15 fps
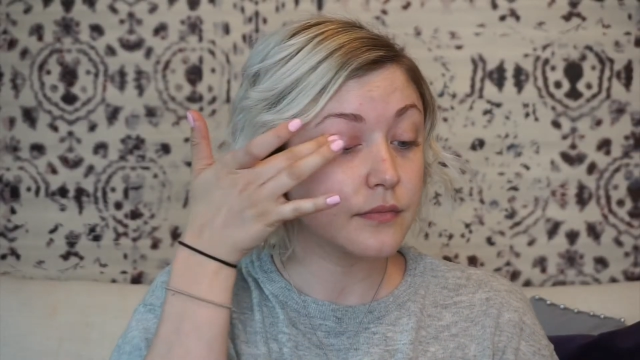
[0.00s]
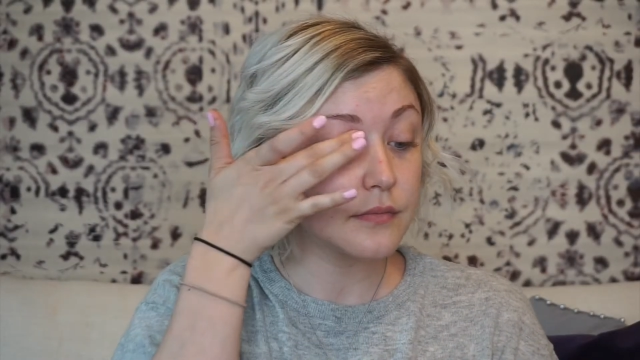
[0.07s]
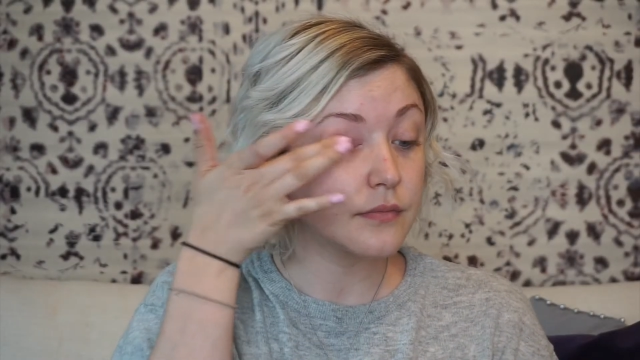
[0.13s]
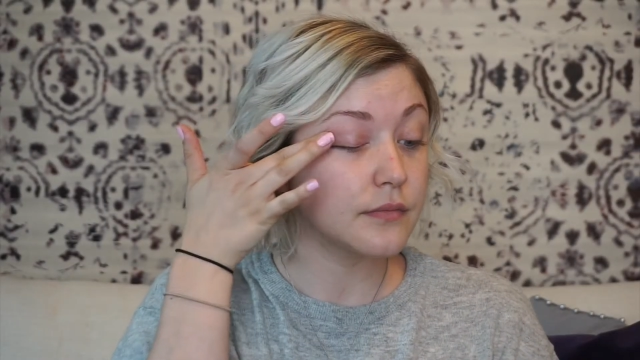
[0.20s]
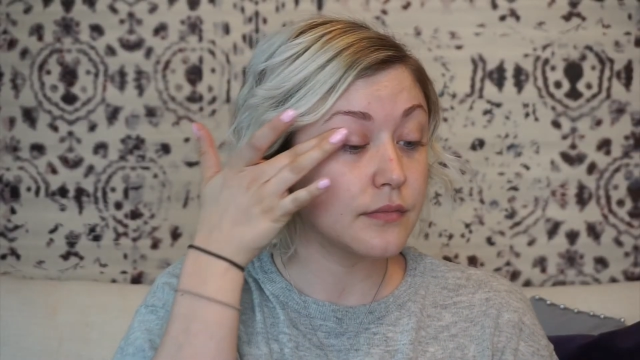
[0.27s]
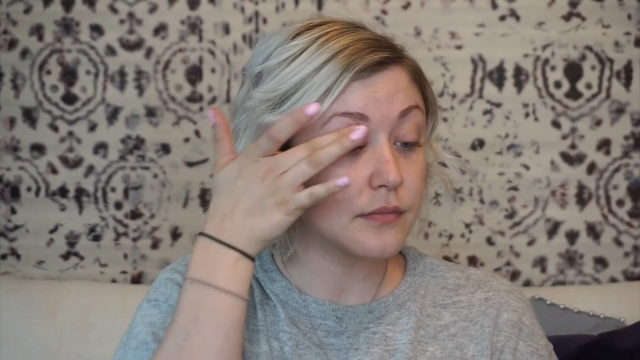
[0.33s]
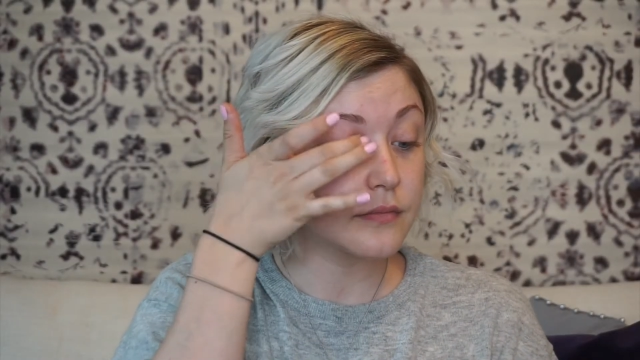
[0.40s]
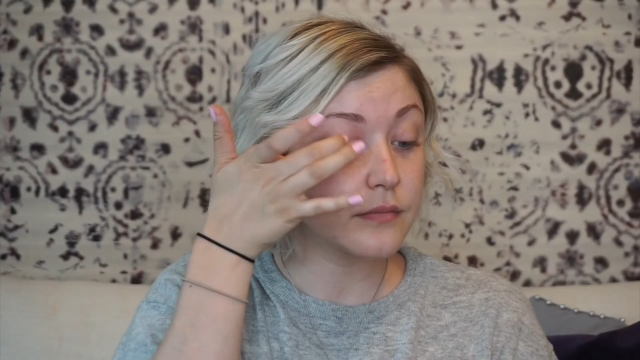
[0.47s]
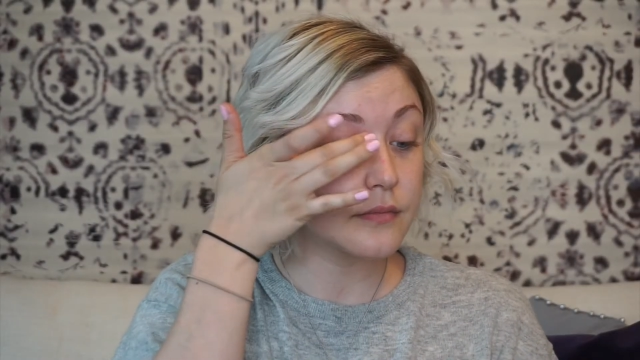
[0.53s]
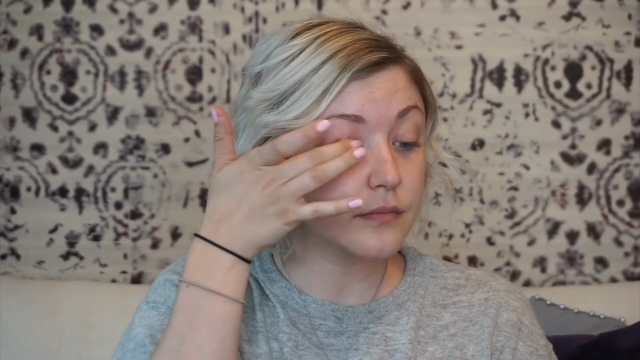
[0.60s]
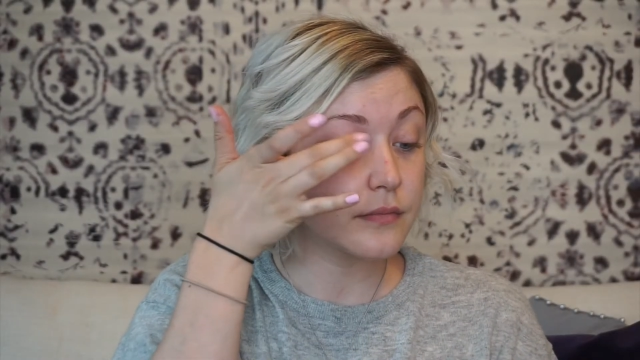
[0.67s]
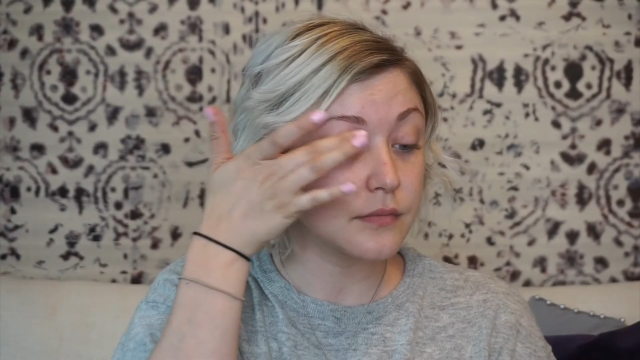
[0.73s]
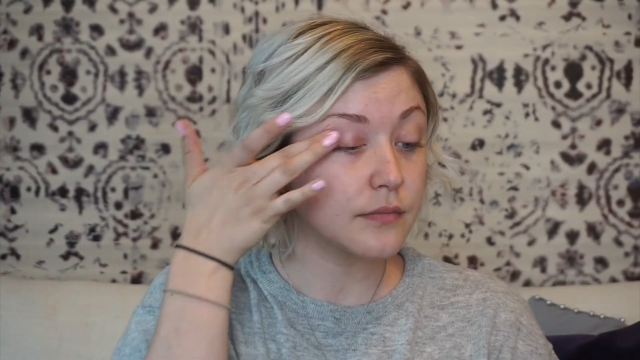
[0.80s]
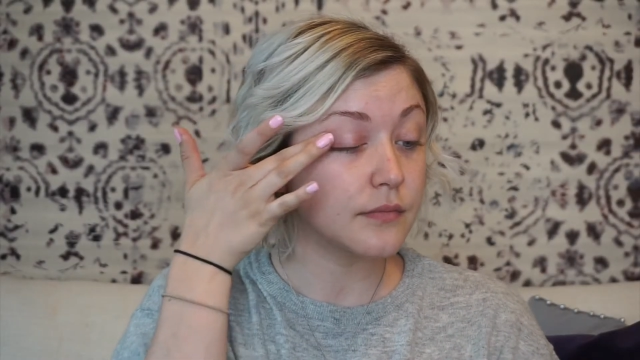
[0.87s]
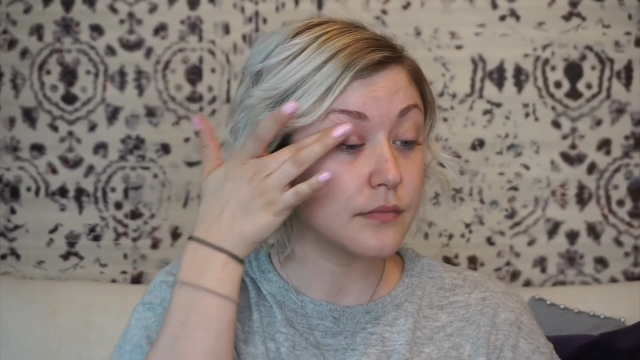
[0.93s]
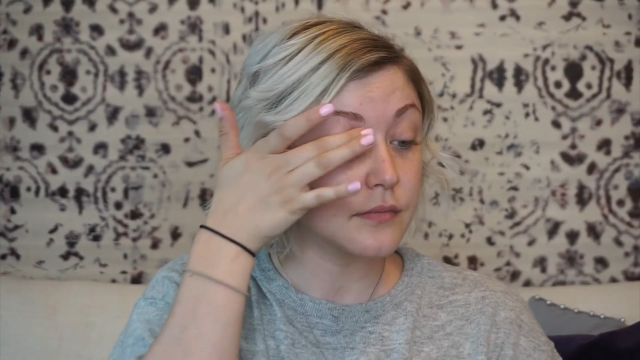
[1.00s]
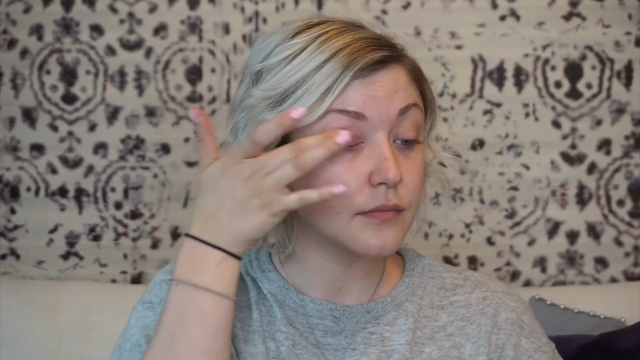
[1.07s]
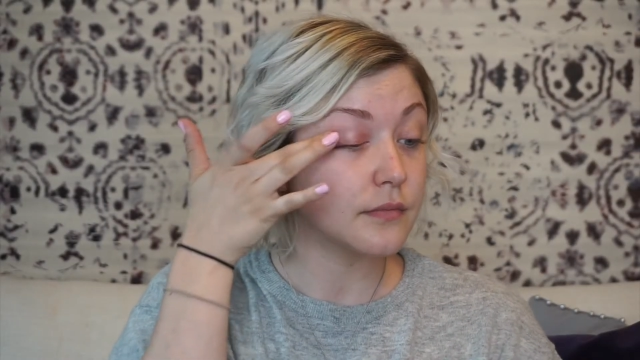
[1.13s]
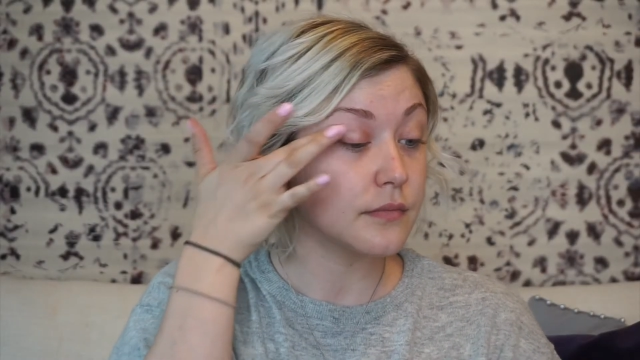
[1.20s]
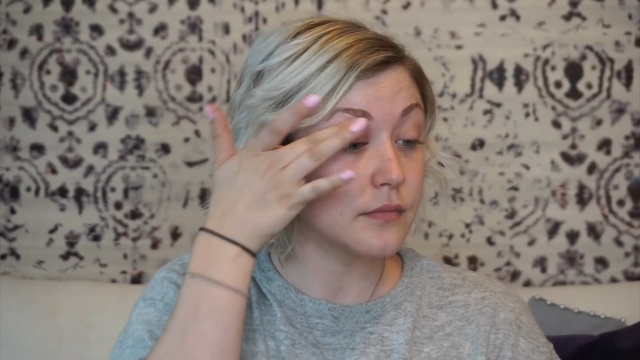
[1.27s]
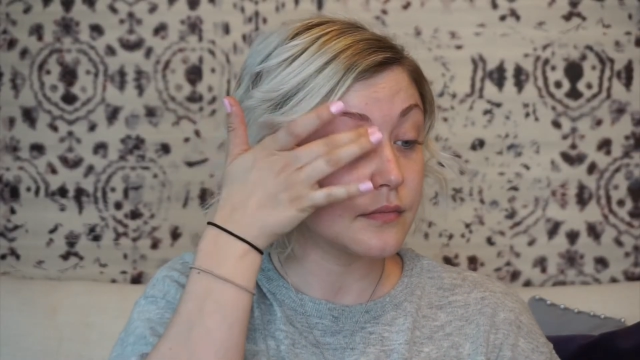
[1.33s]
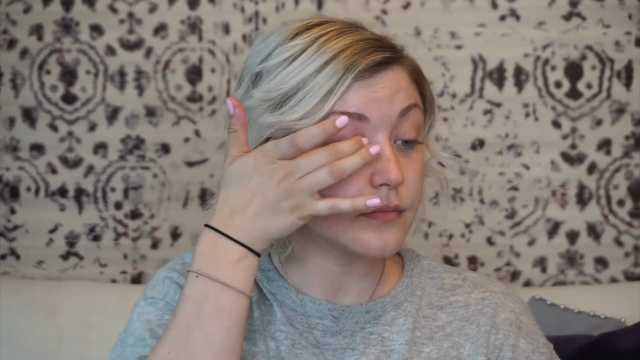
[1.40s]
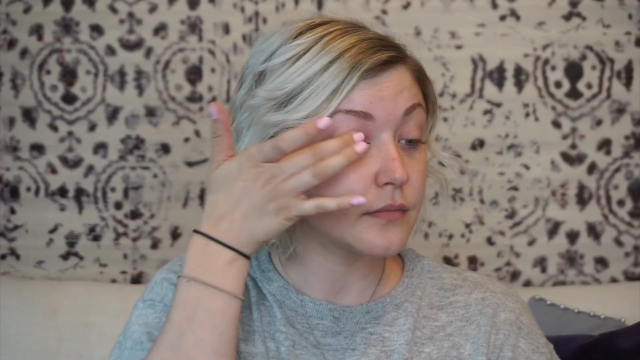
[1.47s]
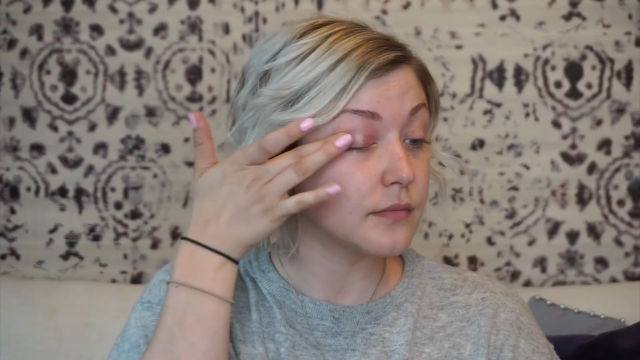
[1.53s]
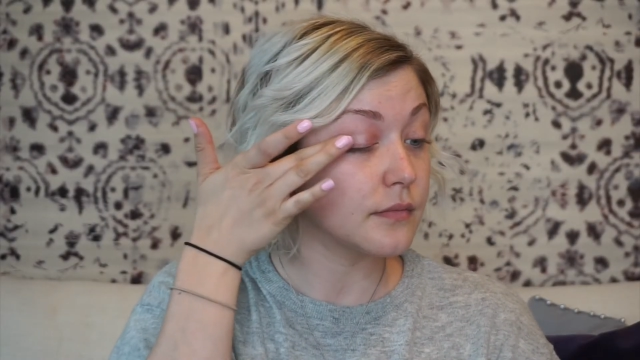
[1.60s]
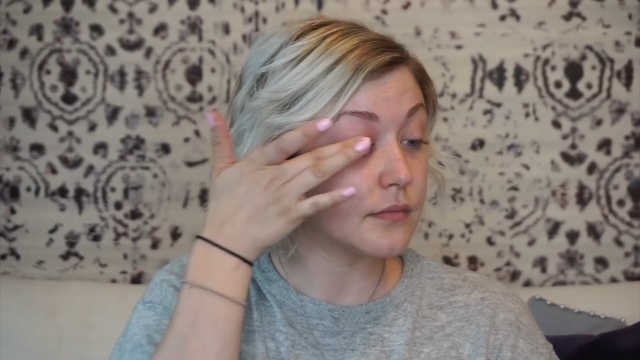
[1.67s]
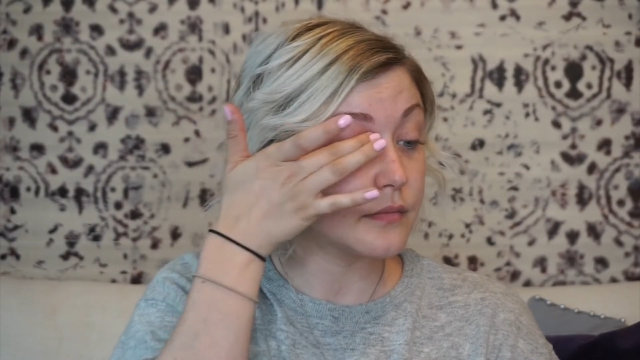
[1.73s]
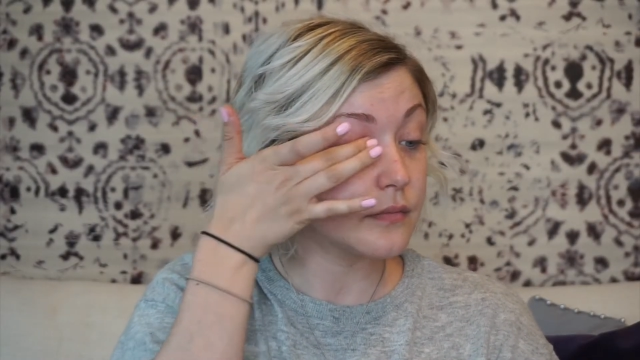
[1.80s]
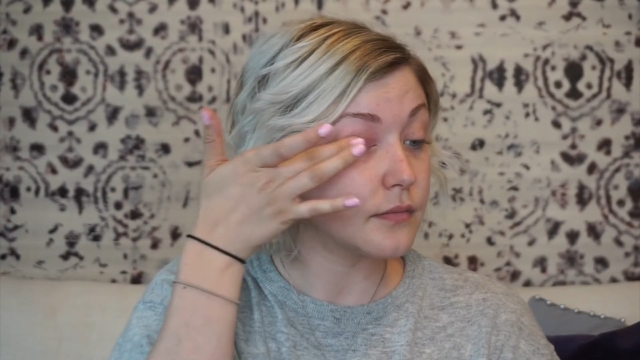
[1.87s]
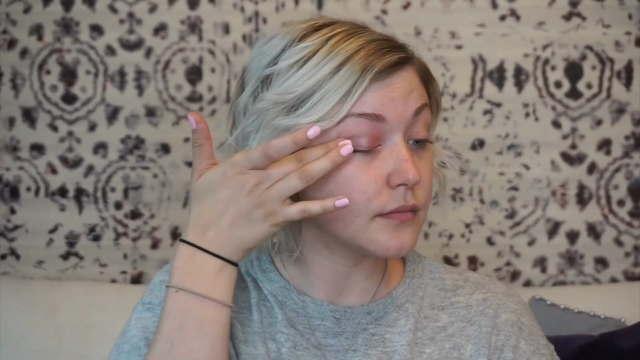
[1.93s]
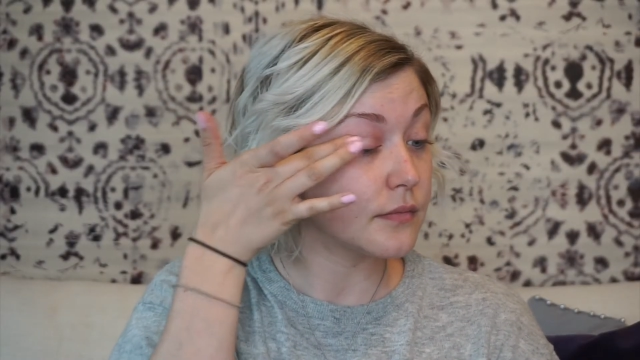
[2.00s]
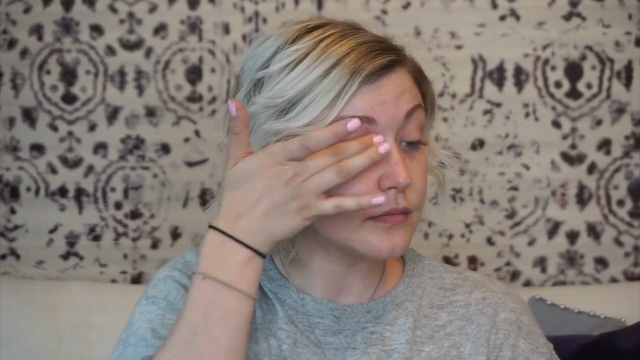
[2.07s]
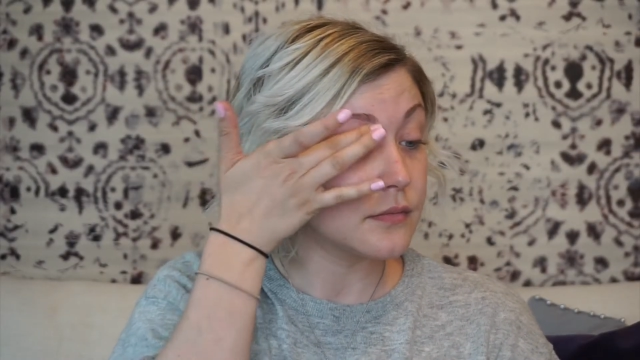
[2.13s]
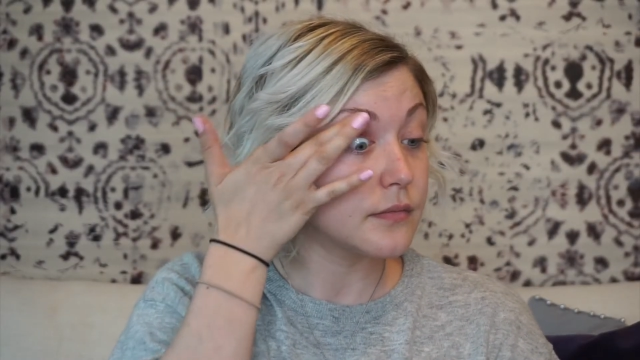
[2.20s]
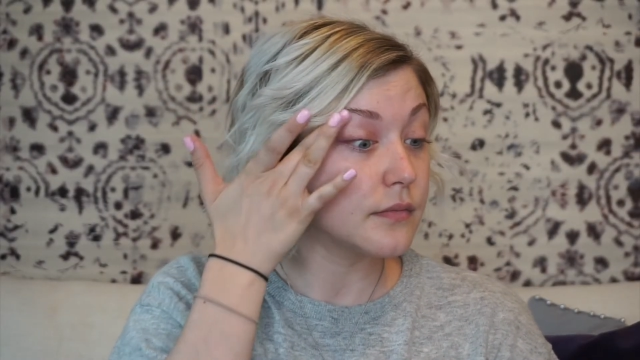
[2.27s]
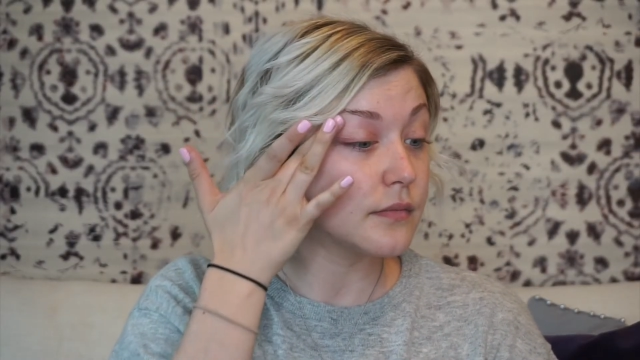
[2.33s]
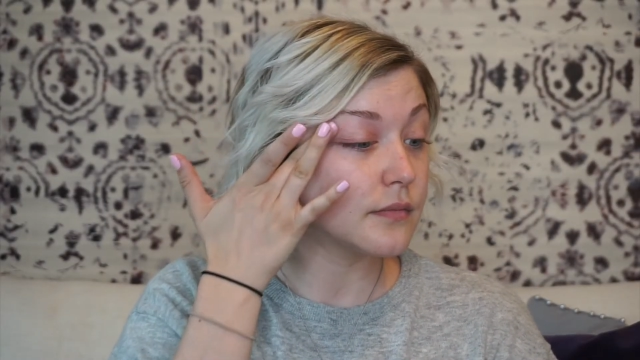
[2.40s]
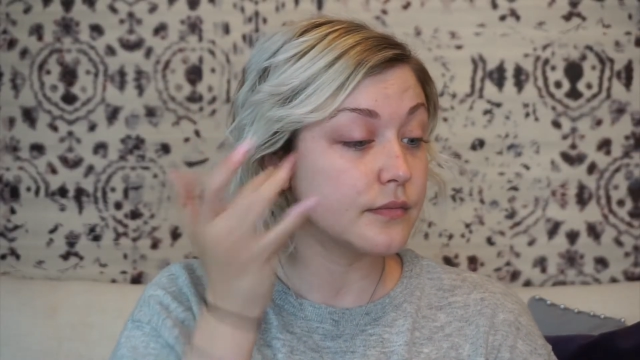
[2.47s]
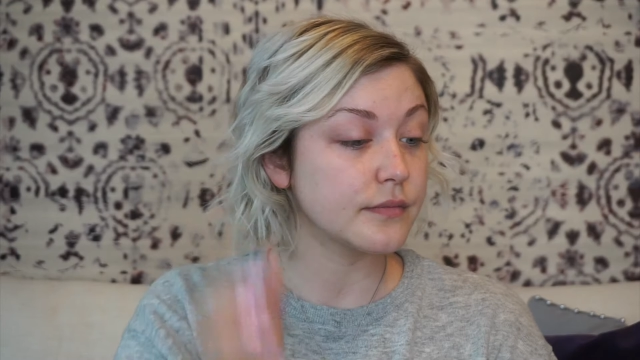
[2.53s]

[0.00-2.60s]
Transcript: I like to always start with this because it gives me a nice